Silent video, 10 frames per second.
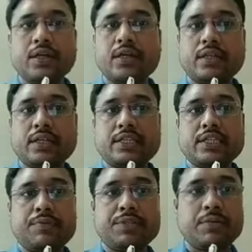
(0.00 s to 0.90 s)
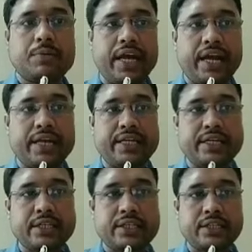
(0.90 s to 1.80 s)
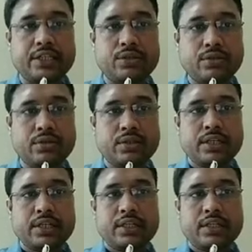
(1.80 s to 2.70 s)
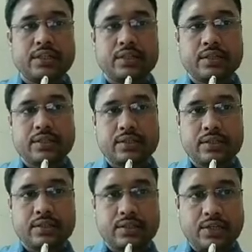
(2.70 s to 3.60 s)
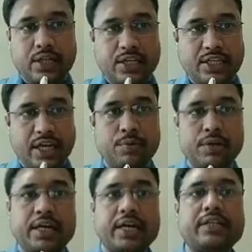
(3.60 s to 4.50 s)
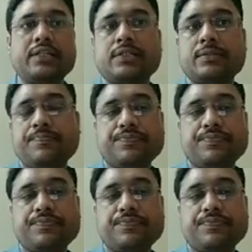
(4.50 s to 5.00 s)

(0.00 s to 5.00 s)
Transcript: This is divisible, and then 13 into 3 time. You will cut this.